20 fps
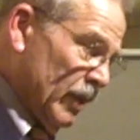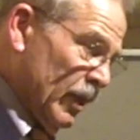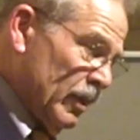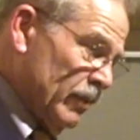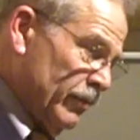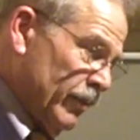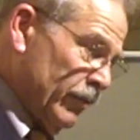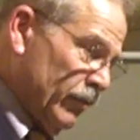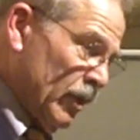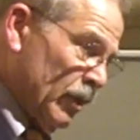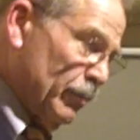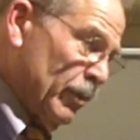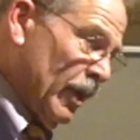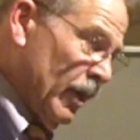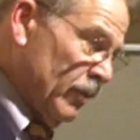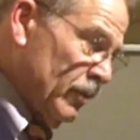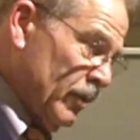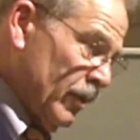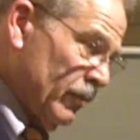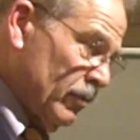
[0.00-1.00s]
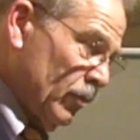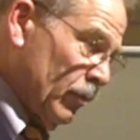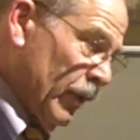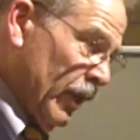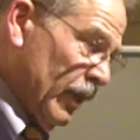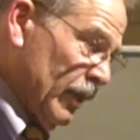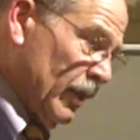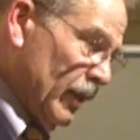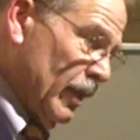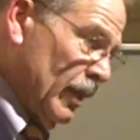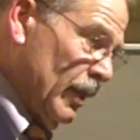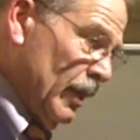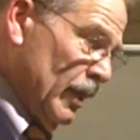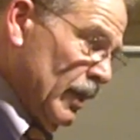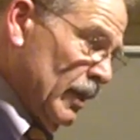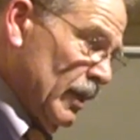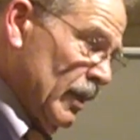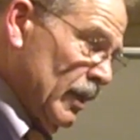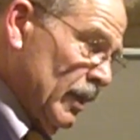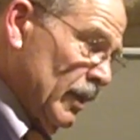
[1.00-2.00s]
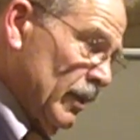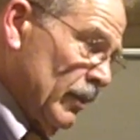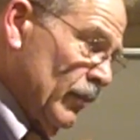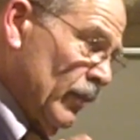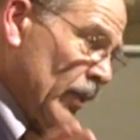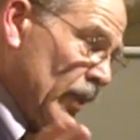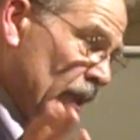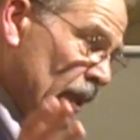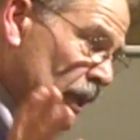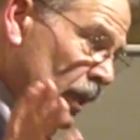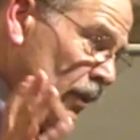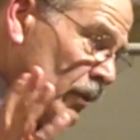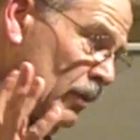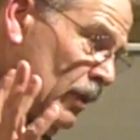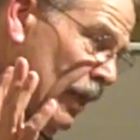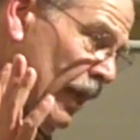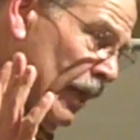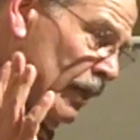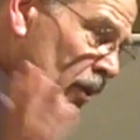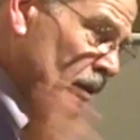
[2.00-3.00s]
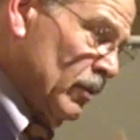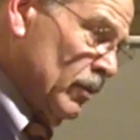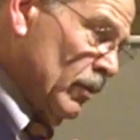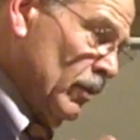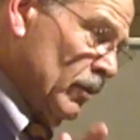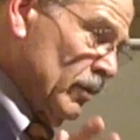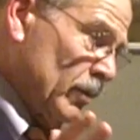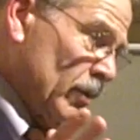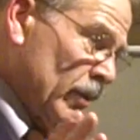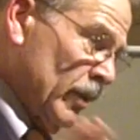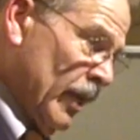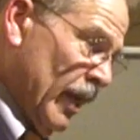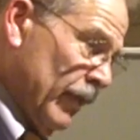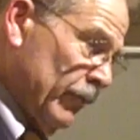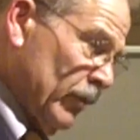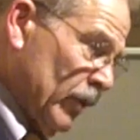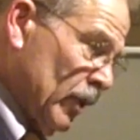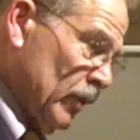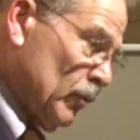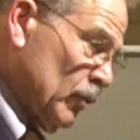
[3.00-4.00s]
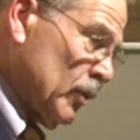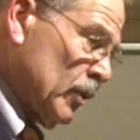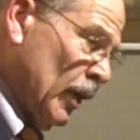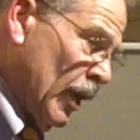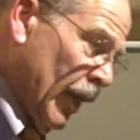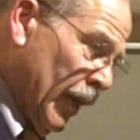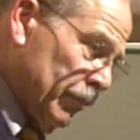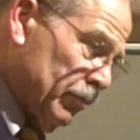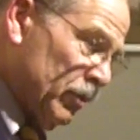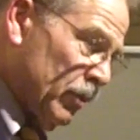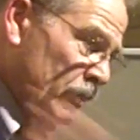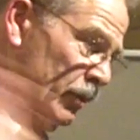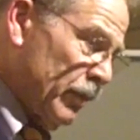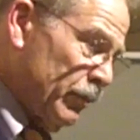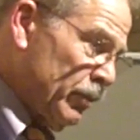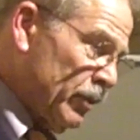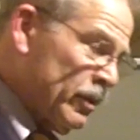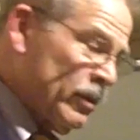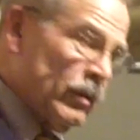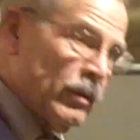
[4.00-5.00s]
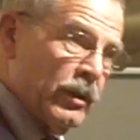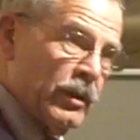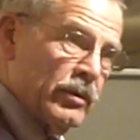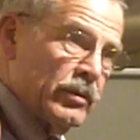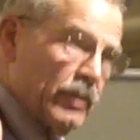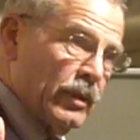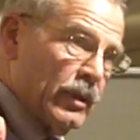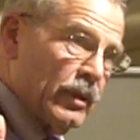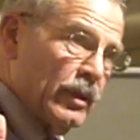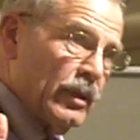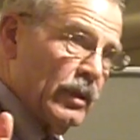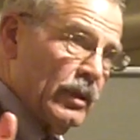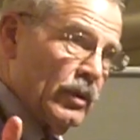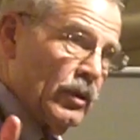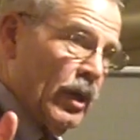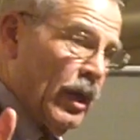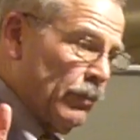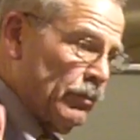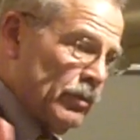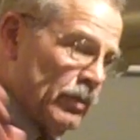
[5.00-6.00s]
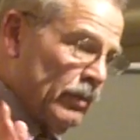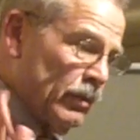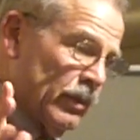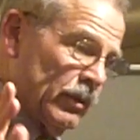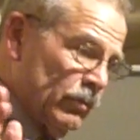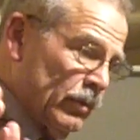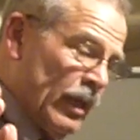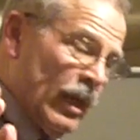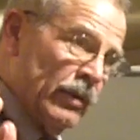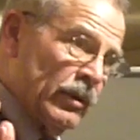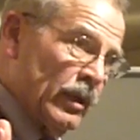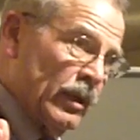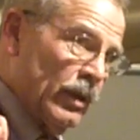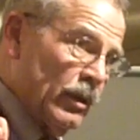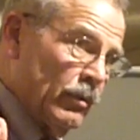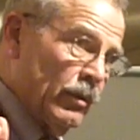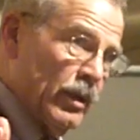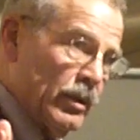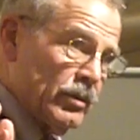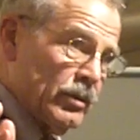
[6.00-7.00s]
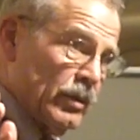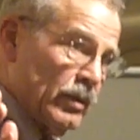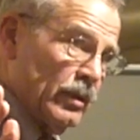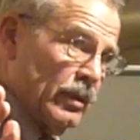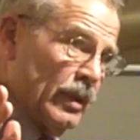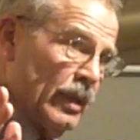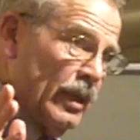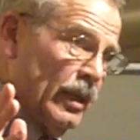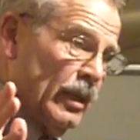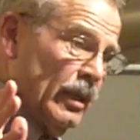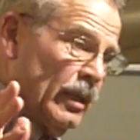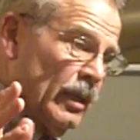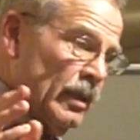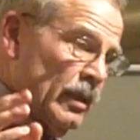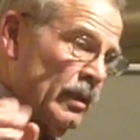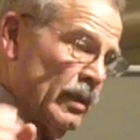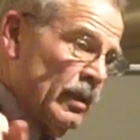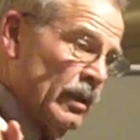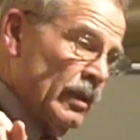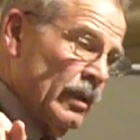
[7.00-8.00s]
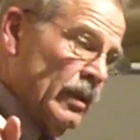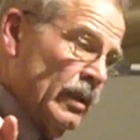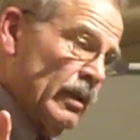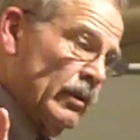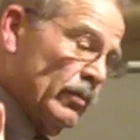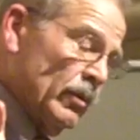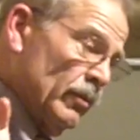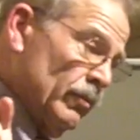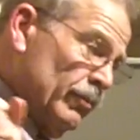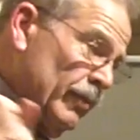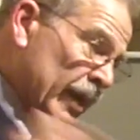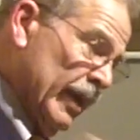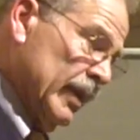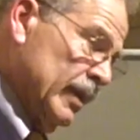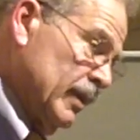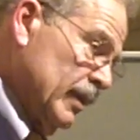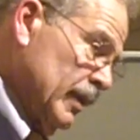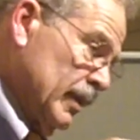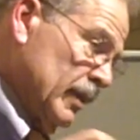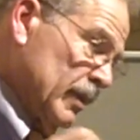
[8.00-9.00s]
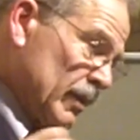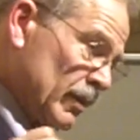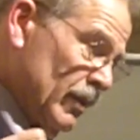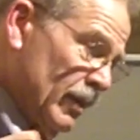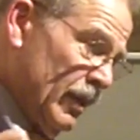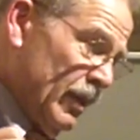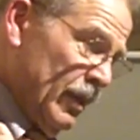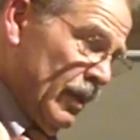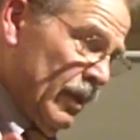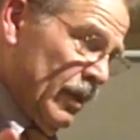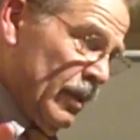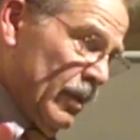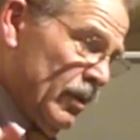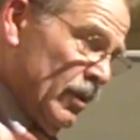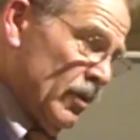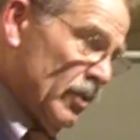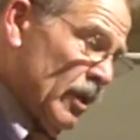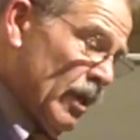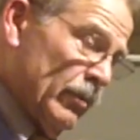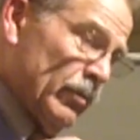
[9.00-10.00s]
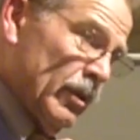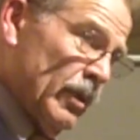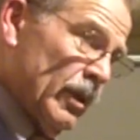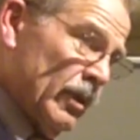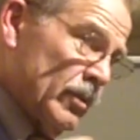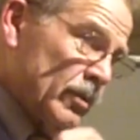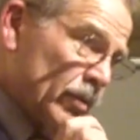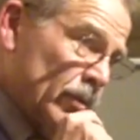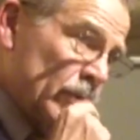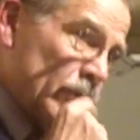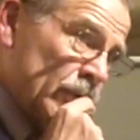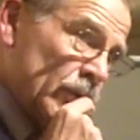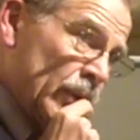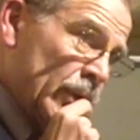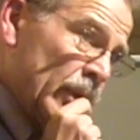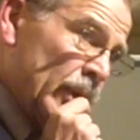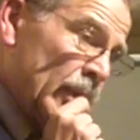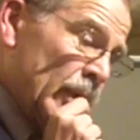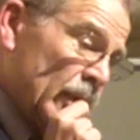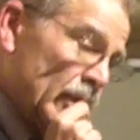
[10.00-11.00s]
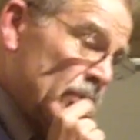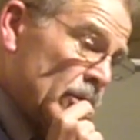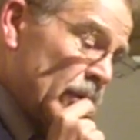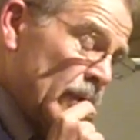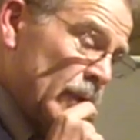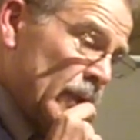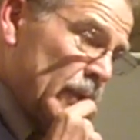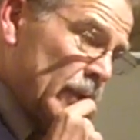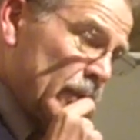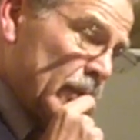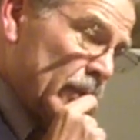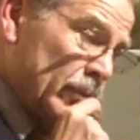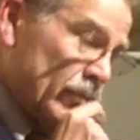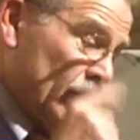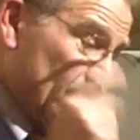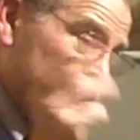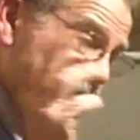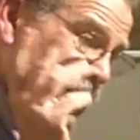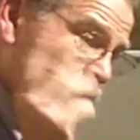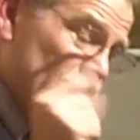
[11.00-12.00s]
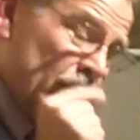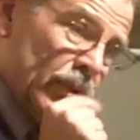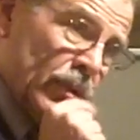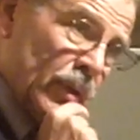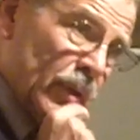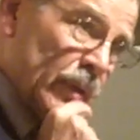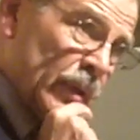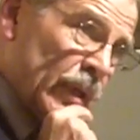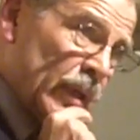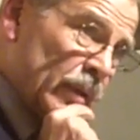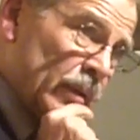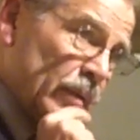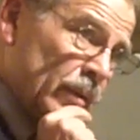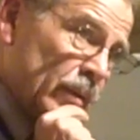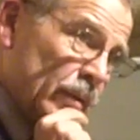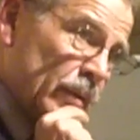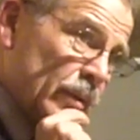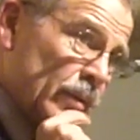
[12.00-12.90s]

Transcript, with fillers: 10 to 15 pounds overweight, uh, the attitude toward Africans was absolutely paternalistic, absolutely without any question. And they were fed and this type of thing. So, uh, on that,